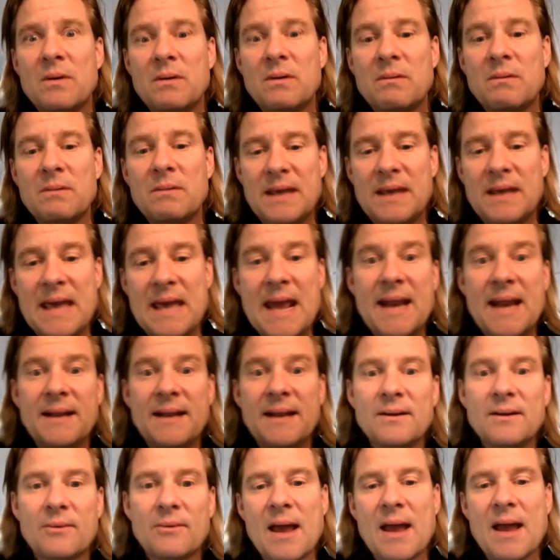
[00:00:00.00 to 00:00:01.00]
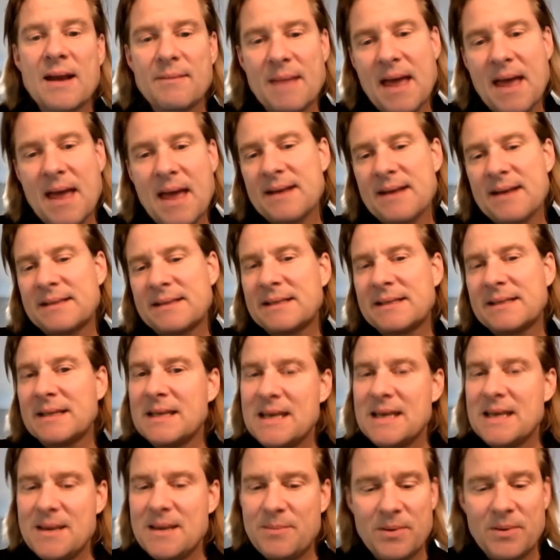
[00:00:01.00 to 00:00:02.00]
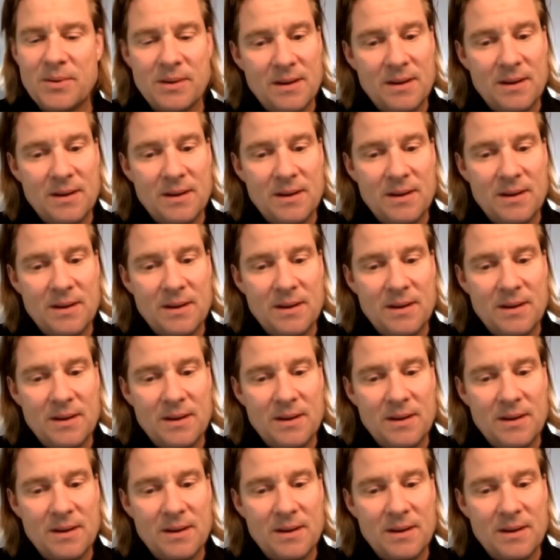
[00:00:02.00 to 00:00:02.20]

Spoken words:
getting the right amount of sleep,